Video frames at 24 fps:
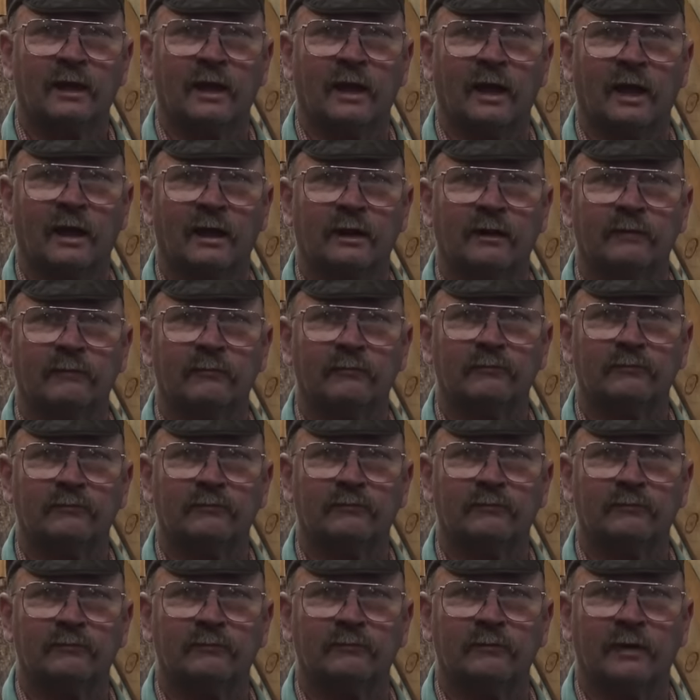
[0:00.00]
and
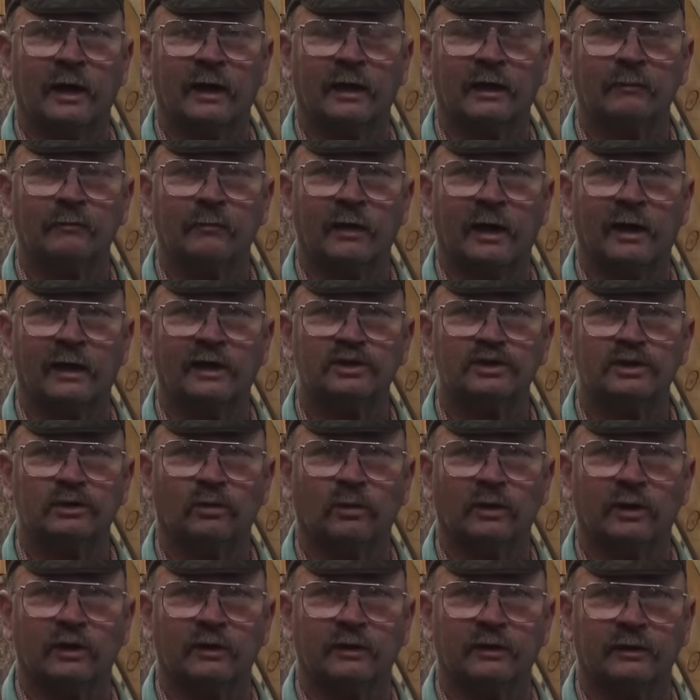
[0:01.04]
I can manage to
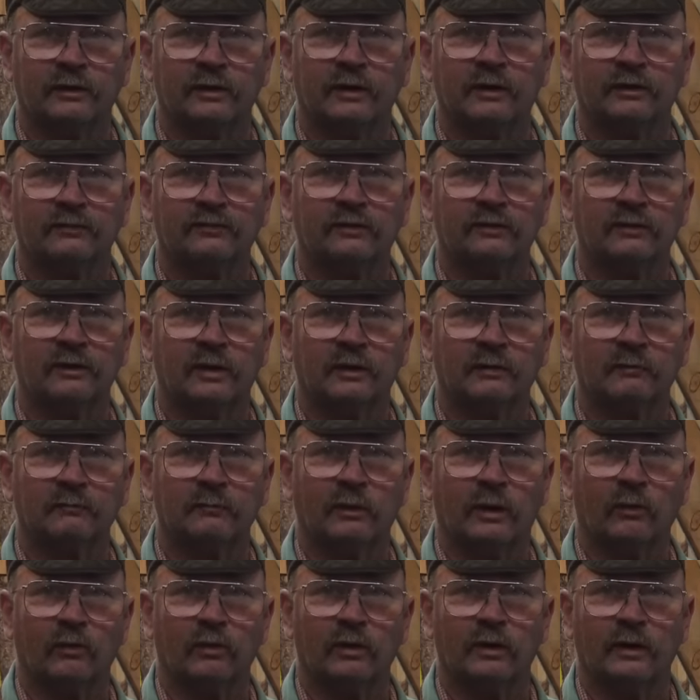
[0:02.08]
weld in this. I,
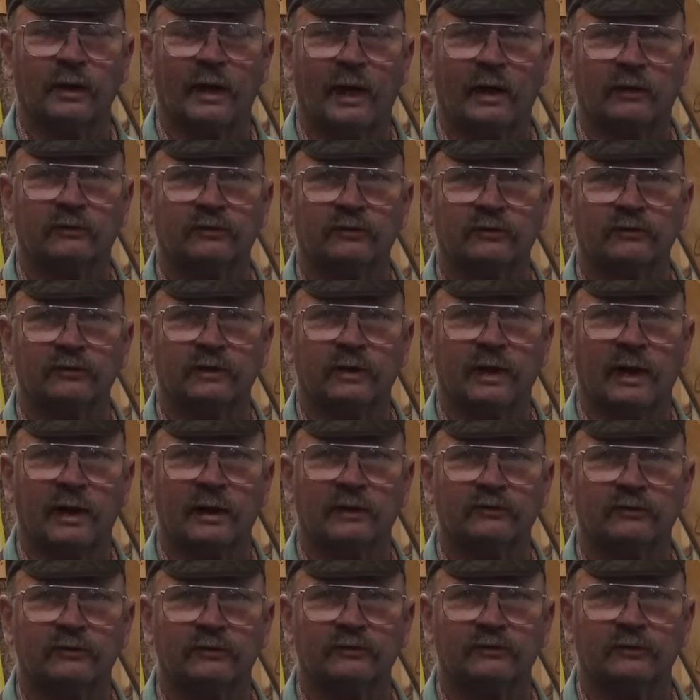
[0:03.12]
I weld axes and
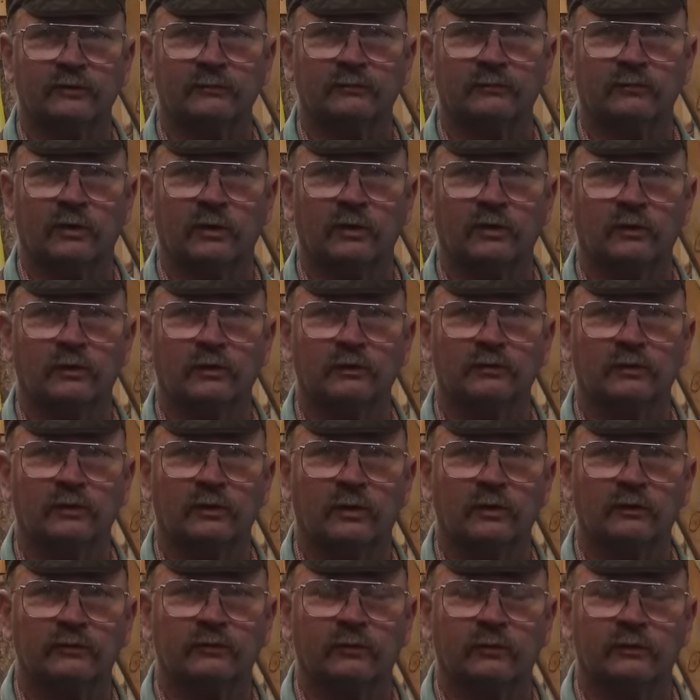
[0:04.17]
adzes and froes and
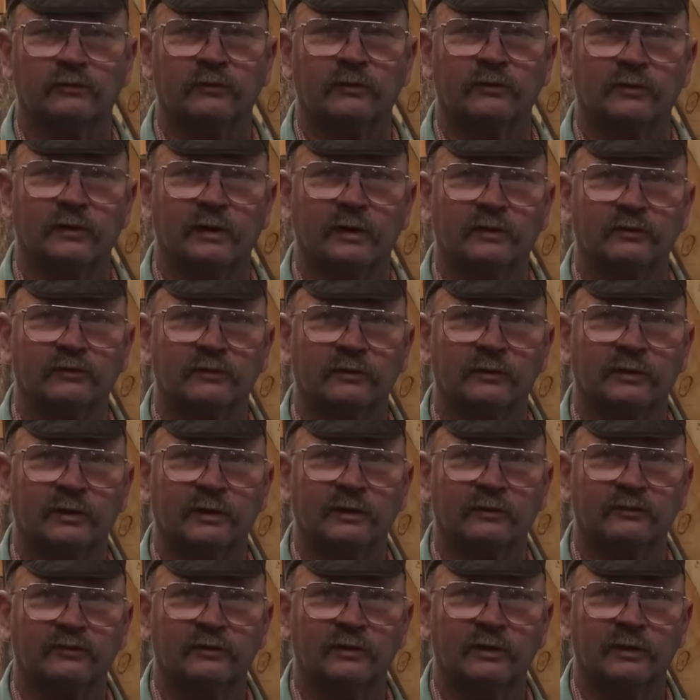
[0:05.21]
all sorts of things in
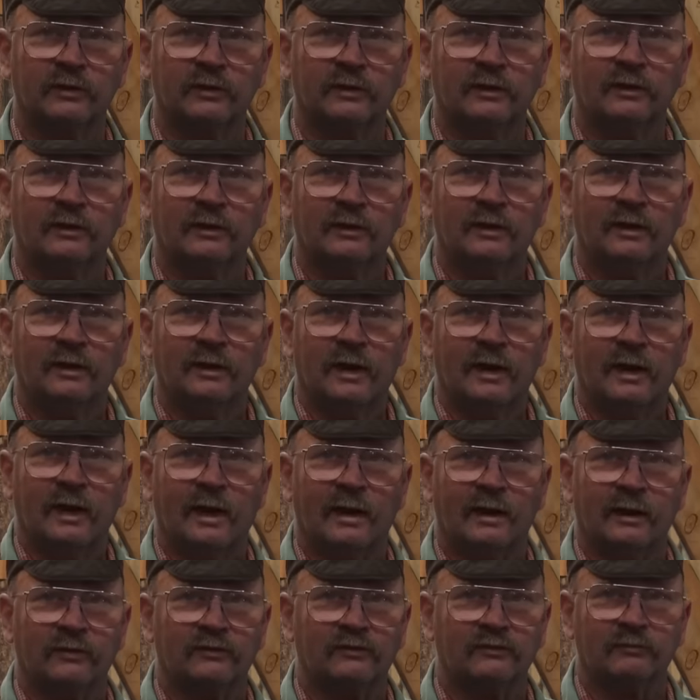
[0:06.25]
this,
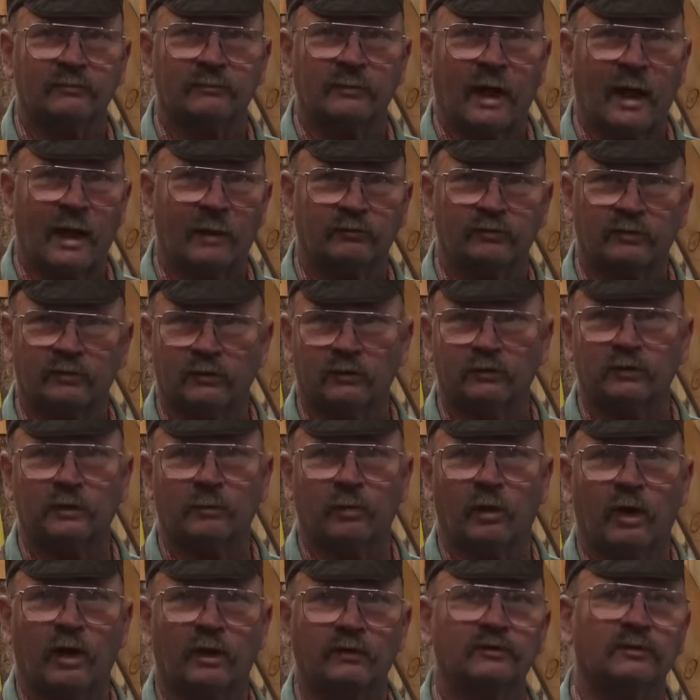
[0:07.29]
and it's absolutely
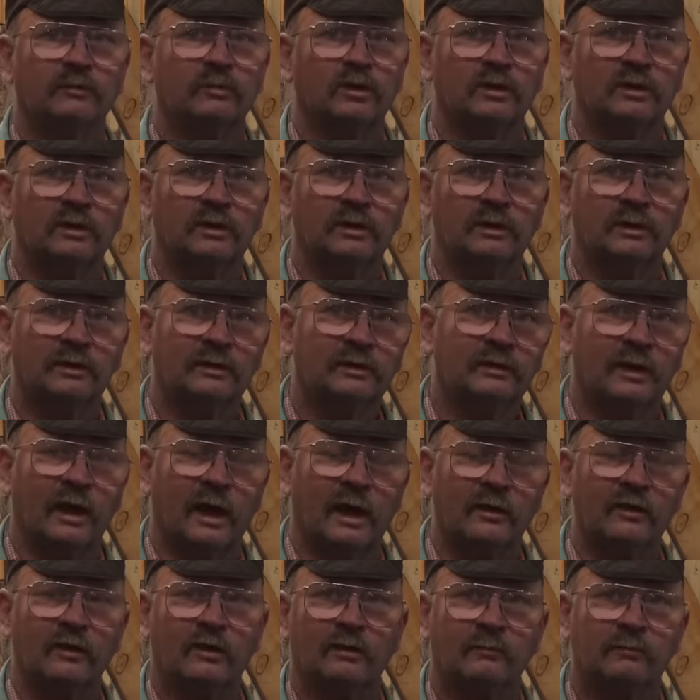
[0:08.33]
possible. The
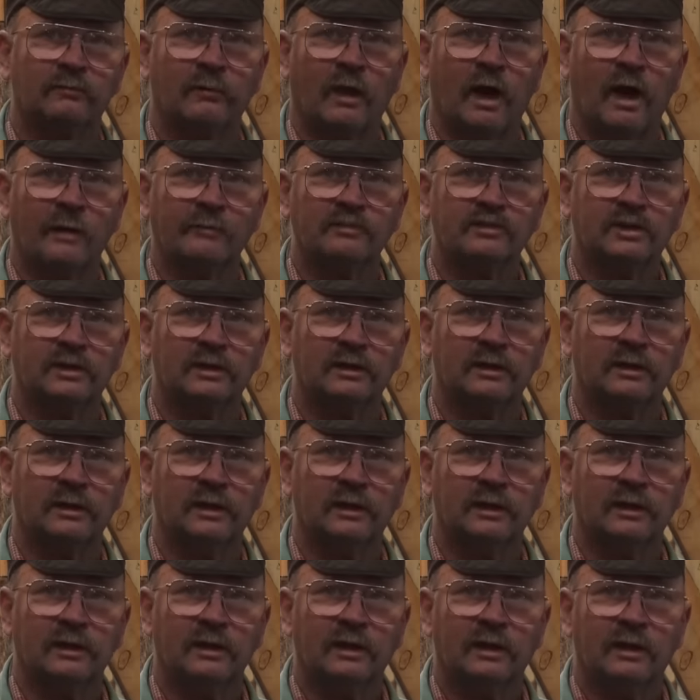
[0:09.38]
other option
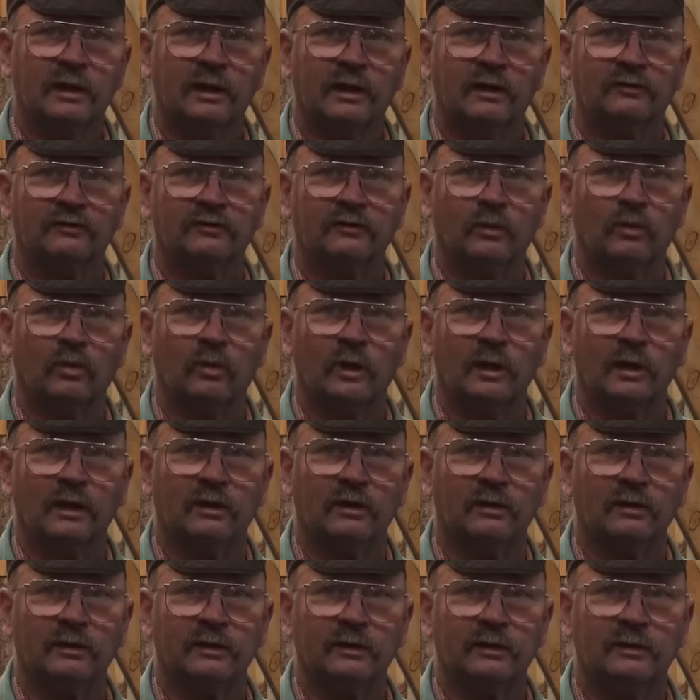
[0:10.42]
is to
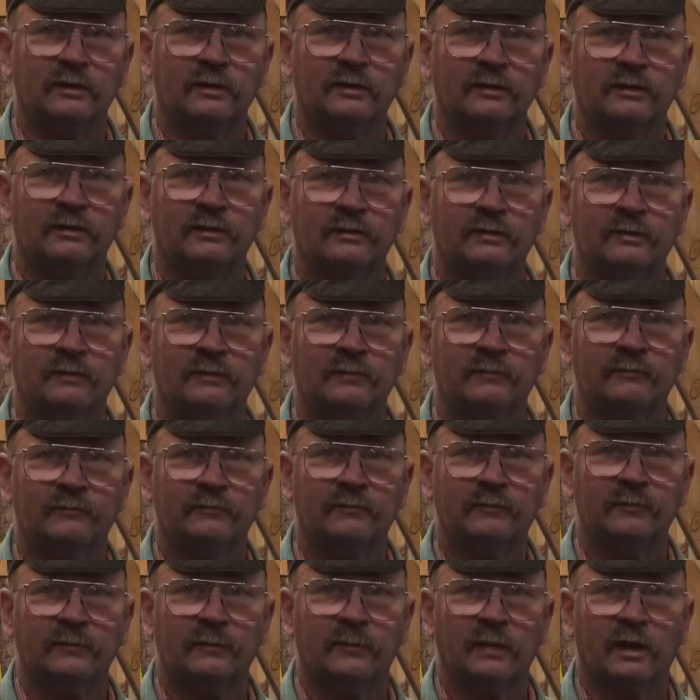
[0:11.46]
weld
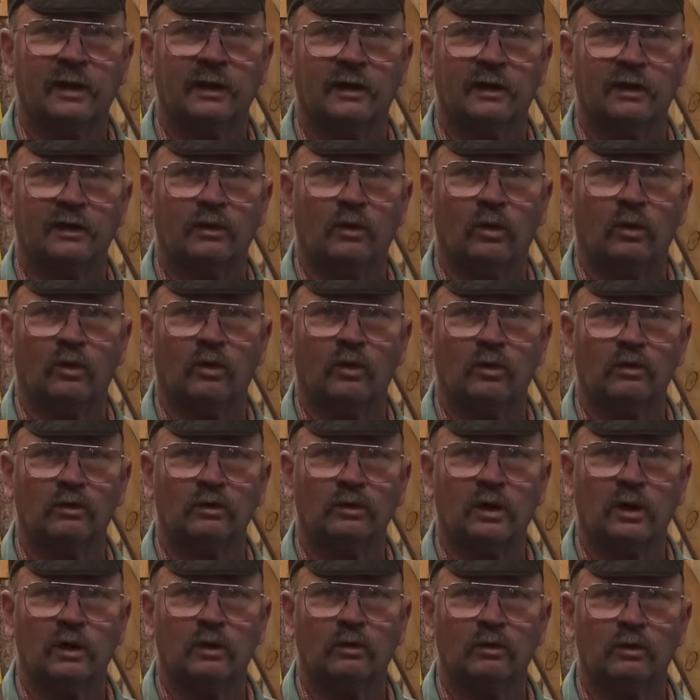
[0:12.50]
in a coal,
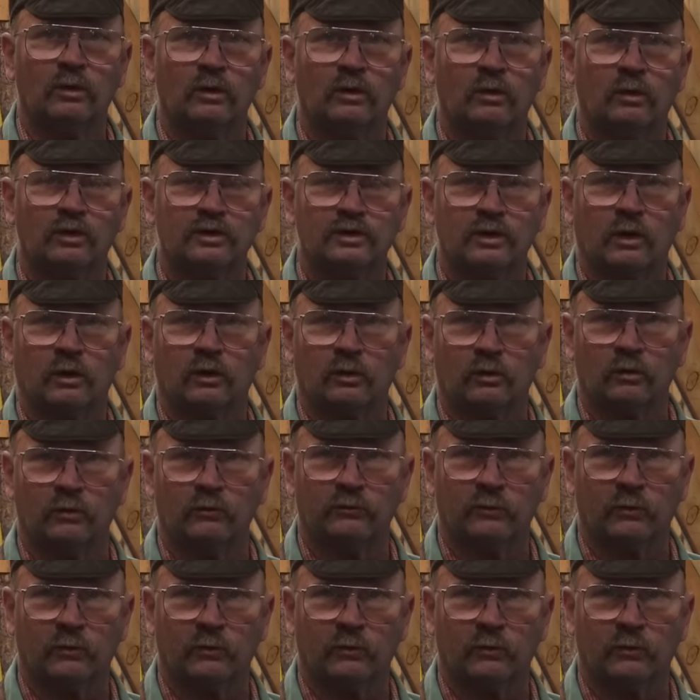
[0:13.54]
coke, or charcoal